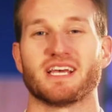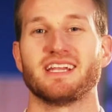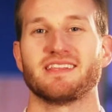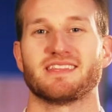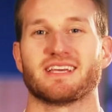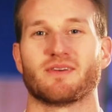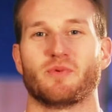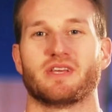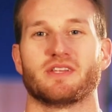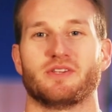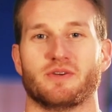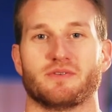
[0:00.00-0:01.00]
anything
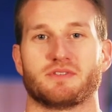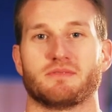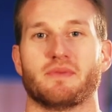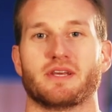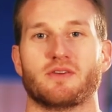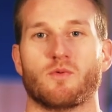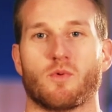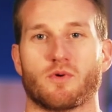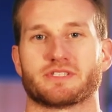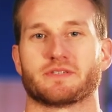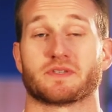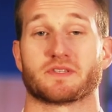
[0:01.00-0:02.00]
we can do to make your
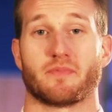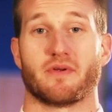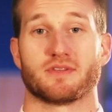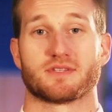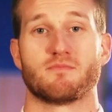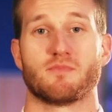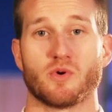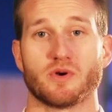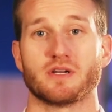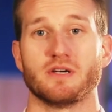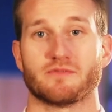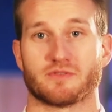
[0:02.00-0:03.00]
worship experience
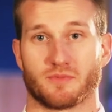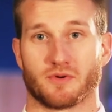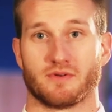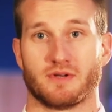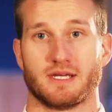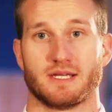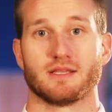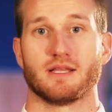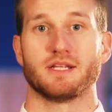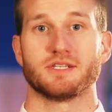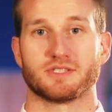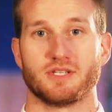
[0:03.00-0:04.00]
more comfortable, let us